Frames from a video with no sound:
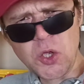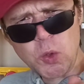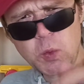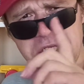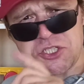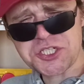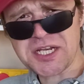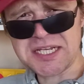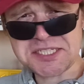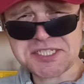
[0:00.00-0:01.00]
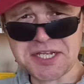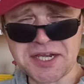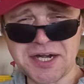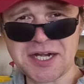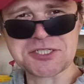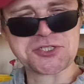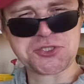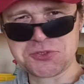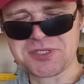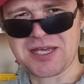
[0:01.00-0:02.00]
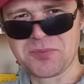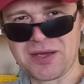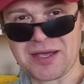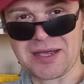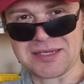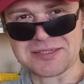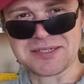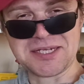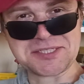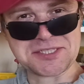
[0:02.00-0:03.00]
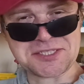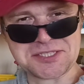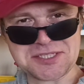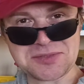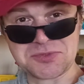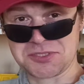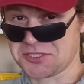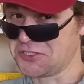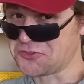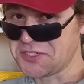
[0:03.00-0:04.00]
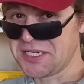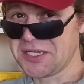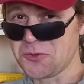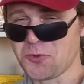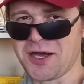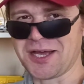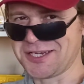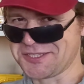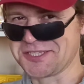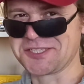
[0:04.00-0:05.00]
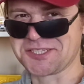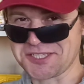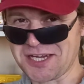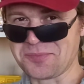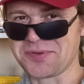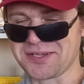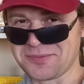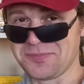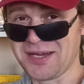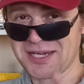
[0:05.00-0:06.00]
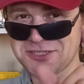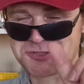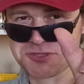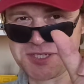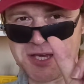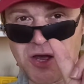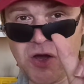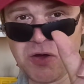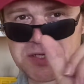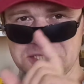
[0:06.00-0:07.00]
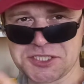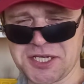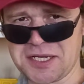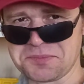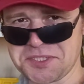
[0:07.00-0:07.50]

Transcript: Which classic car should I buy? As it seems a really wide topic, but today only 10